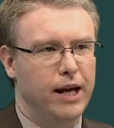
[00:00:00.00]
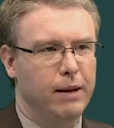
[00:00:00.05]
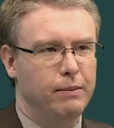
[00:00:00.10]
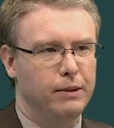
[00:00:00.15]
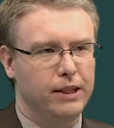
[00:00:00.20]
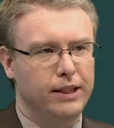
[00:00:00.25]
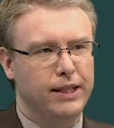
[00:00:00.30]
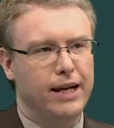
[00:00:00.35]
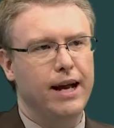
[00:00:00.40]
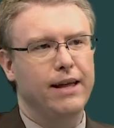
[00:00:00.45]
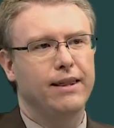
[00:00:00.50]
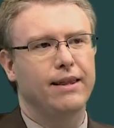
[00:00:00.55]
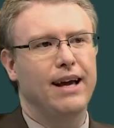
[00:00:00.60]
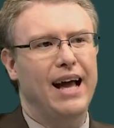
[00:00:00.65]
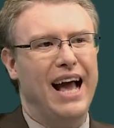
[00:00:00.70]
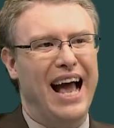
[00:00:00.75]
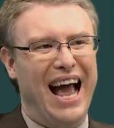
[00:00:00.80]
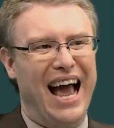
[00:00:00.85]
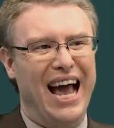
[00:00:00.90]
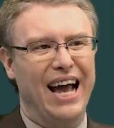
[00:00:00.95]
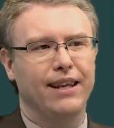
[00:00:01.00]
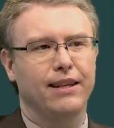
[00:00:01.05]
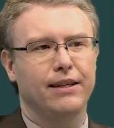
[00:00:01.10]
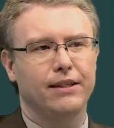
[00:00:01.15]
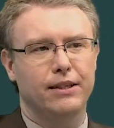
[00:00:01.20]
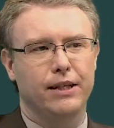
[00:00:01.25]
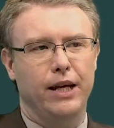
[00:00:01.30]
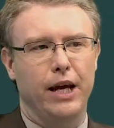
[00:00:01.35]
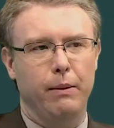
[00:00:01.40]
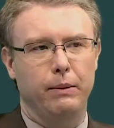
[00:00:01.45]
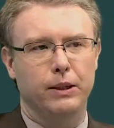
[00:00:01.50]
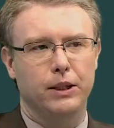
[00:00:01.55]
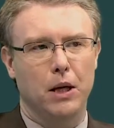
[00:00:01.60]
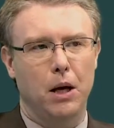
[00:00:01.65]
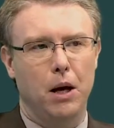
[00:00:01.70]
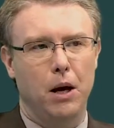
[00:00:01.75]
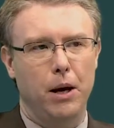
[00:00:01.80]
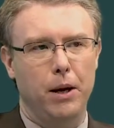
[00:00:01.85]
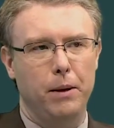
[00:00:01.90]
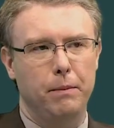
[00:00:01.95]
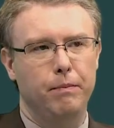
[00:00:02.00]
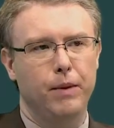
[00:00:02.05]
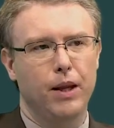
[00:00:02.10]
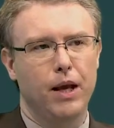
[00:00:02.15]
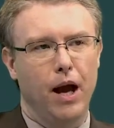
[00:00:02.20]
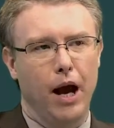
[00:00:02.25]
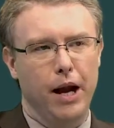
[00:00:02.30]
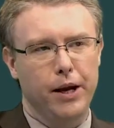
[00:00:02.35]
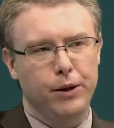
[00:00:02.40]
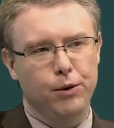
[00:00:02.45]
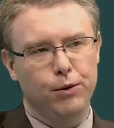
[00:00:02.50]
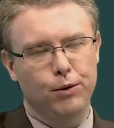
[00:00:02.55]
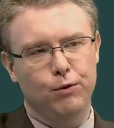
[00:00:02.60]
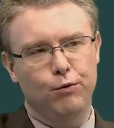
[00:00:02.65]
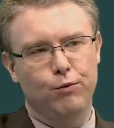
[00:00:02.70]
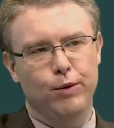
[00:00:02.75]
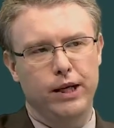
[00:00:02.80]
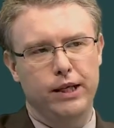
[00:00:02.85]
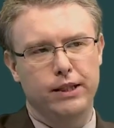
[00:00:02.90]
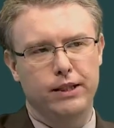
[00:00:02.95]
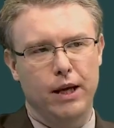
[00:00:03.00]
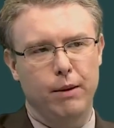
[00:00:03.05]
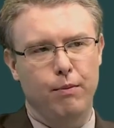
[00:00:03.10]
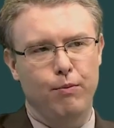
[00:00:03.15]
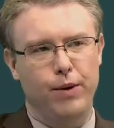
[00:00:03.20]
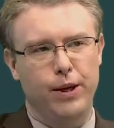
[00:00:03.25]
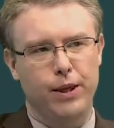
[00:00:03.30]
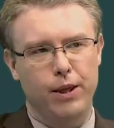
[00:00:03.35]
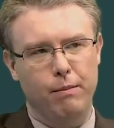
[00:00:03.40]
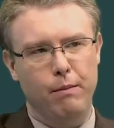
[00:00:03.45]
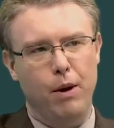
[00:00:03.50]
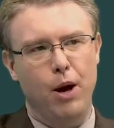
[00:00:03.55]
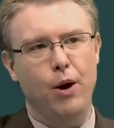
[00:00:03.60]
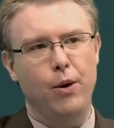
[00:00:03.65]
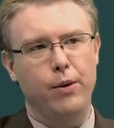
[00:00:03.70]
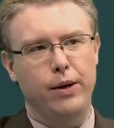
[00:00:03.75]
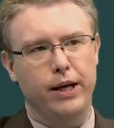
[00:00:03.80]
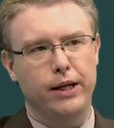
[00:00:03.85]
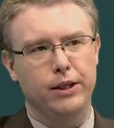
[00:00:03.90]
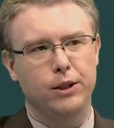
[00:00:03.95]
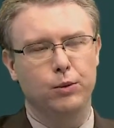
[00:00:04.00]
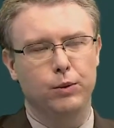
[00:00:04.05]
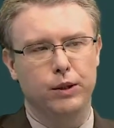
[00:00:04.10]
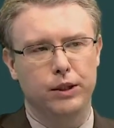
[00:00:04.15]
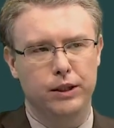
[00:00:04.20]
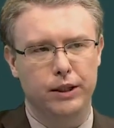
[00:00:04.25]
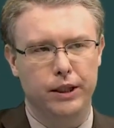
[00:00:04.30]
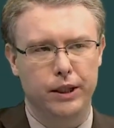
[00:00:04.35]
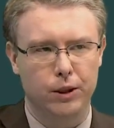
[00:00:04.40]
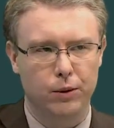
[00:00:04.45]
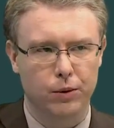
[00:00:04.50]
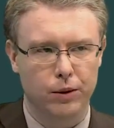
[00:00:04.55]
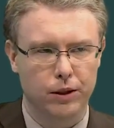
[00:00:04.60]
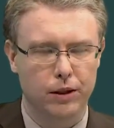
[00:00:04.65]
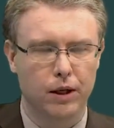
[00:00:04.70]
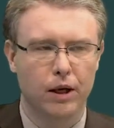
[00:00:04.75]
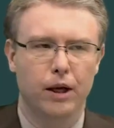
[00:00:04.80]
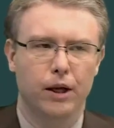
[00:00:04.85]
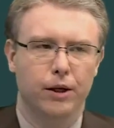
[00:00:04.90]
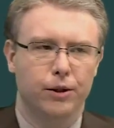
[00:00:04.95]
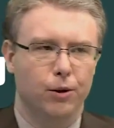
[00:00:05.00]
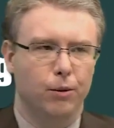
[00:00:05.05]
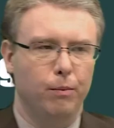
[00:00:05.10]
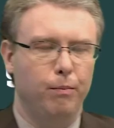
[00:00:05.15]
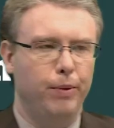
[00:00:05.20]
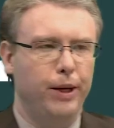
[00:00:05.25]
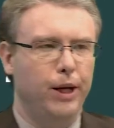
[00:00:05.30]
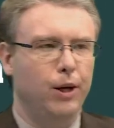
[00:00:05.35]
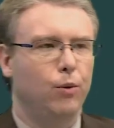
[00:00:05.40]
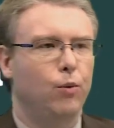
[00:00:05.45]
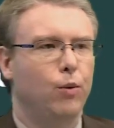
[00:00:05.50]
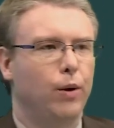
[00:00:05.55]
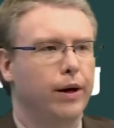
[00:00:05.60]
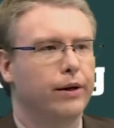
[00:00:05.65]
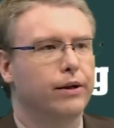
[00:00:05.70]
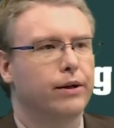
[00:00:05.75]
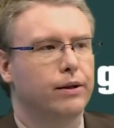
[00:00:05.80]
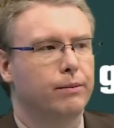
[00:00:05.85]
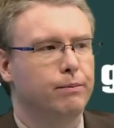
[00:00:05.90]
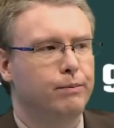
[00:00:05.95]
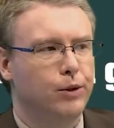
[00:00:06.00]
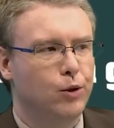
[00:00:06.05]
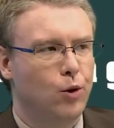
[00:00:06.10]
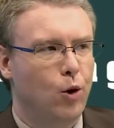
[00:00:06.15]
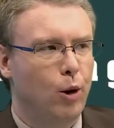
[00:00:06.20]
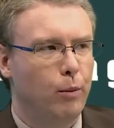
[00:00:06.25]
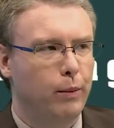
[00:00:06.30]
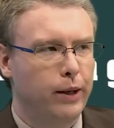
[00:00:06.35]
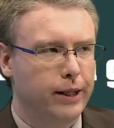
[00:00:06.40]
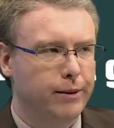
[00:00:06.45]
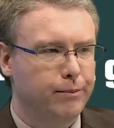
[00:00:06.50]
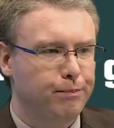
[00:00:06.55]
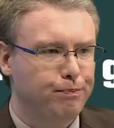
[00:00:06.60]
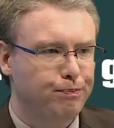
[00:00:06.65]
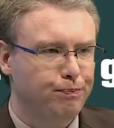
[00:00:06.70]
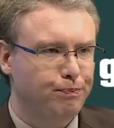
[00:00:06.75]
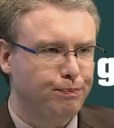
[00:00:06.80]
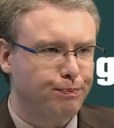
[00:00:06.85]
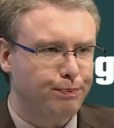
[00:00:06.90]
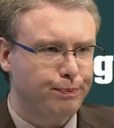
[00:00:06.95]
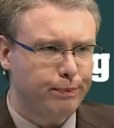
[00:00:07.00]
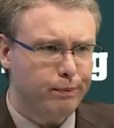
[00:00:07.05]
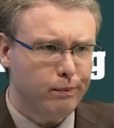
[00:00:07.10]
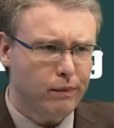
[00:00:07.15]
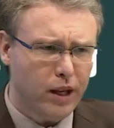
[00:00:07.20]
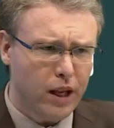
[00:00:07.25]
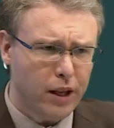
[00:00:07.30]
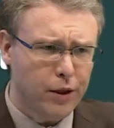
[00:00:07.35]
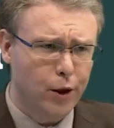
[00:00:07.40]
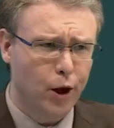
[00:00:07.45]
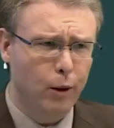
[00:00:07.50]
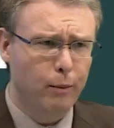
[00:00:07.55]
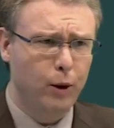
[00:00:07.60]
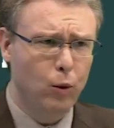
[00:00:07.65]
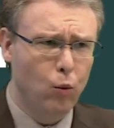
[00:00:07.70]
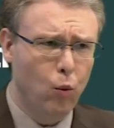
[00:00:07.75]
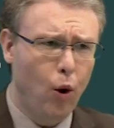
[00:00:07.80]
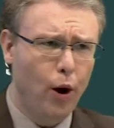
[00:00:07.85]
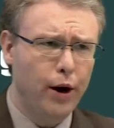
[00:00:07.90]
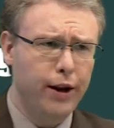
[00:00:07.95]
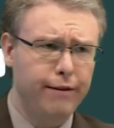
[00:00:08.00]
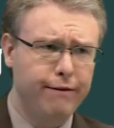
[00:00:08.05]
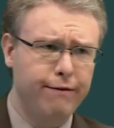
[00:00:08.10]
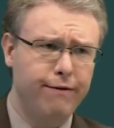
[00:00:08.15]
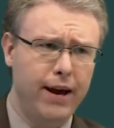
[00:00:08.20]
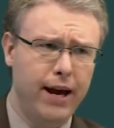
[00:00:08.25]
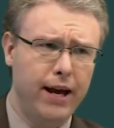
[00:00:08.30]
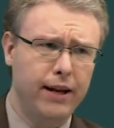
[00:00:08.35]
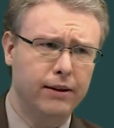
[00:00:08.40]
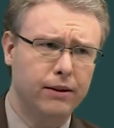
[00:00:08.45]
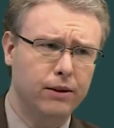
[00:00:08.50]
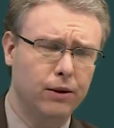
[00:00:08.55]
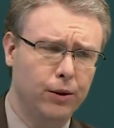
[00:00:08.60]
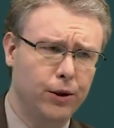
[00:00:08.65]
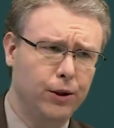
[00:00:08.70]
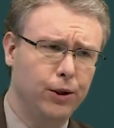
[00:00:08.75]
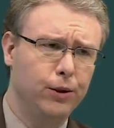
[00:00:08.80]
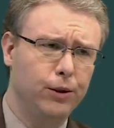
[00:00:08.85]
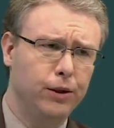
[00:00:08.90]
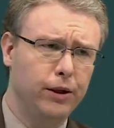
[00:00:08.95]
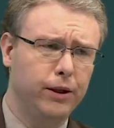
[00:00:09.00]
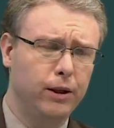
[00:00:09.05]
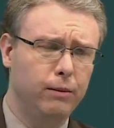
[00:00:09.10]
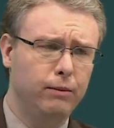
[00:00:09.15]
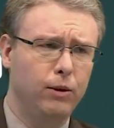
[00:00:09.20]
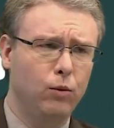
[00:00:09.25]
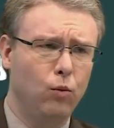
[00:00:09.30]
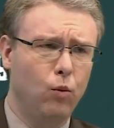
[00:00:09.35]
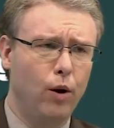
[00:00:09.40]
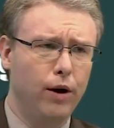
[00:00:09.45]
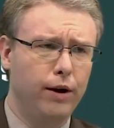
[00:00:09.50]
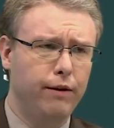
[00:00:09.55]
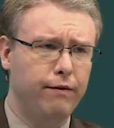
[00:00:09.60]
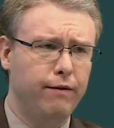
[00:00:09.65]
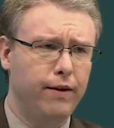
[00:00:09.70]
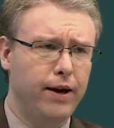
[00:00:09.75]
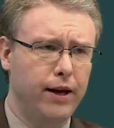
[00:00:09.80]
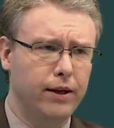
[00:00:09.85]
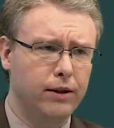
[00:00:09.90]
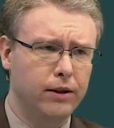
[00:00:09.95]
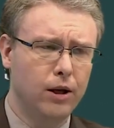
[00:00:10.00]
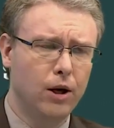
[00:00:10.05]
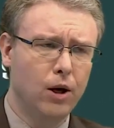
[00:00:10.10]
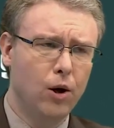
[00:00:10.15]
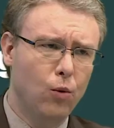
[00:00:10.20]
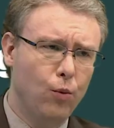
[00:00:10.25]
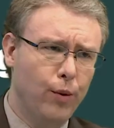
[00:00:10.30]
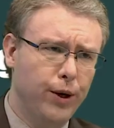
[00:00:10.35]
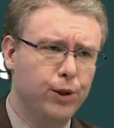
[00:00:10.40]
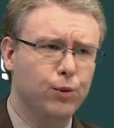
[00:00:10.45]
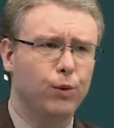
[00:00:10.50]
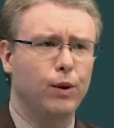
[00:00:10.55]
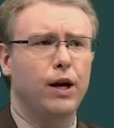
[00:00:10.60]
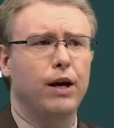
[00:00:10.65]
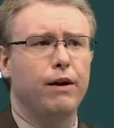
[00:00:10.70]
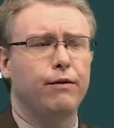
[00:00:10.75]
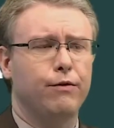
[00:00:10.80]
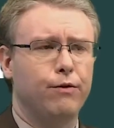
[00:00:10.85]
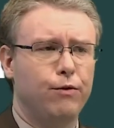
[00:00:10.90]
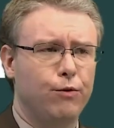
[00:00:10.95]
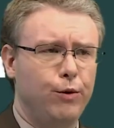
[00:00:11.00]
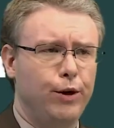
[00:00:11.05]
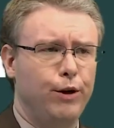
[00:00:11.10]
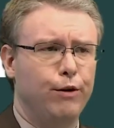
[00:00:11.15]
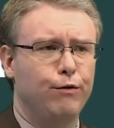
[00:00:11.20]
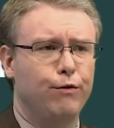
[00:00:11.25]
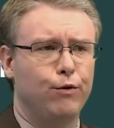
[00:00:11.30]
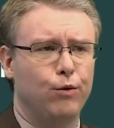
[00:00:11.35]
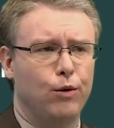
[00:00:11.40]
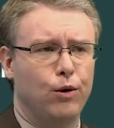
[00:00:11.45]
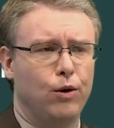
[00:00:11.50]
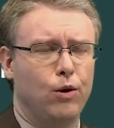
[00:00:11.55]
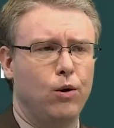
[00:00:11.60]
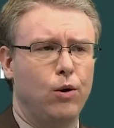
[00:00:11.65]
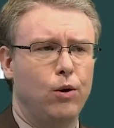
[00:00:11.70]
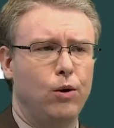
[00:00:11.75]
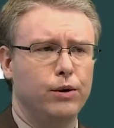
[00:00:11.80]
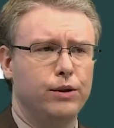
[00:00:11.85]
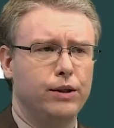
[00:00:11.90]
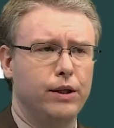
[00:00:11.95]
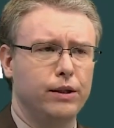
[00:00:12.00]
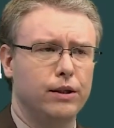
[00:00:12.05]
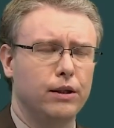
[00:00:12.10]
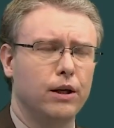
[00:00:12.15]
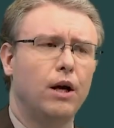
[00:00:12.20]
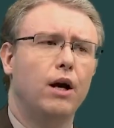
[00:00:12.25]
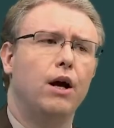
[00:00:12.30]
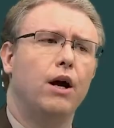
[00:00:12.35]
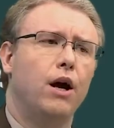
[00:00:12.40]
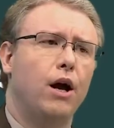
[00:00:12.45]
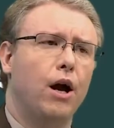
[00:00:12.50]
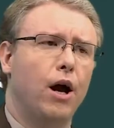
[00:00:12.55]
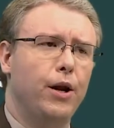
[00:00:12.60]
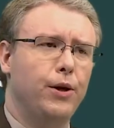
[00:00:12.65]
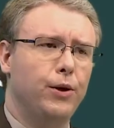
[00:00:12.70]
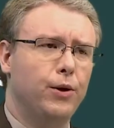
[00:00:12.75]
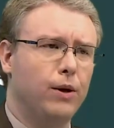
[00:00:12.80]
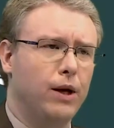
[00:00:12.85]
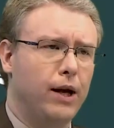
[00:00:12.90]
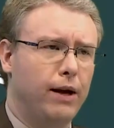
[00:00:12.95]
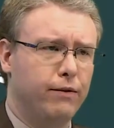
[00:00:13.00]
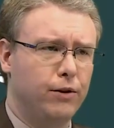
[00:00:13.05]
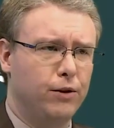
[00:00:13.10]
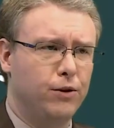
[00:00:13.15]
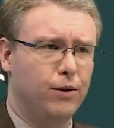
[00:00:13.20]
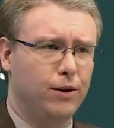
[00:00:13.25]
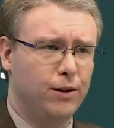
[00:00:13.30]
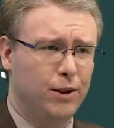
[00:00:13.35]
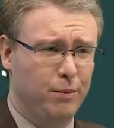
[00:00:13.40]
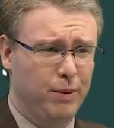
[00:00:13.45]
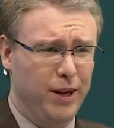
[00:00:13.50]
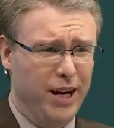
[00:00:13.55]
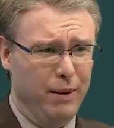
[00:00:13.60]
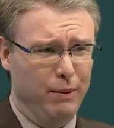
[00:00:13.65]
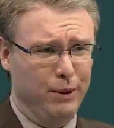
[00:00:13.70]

came together at the same time and you couldn't really separate them out into a sequence. So be aware that normally there'll be one event or usually there'll be one event which will have three or four causes and you'll have to, to be